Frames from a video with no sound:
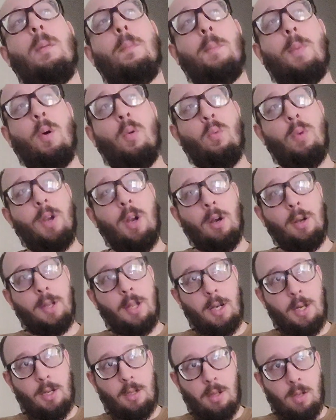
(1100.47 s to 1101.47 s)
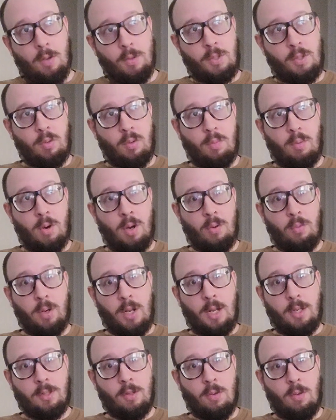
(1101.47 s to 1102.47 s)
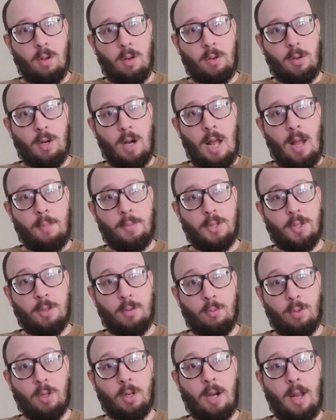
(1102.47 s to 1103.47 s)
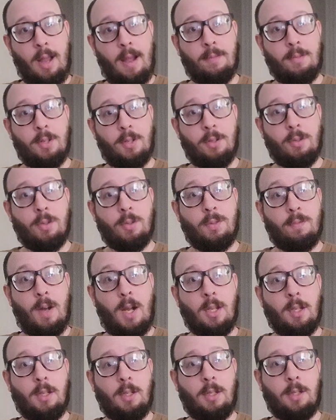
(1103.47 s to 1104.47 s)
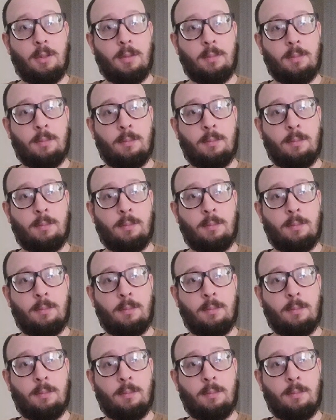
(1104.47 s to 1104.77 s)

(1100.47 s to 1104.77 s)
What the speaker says: But we are getting close to a point where that's no longer an option, and we're going to have to do this violently.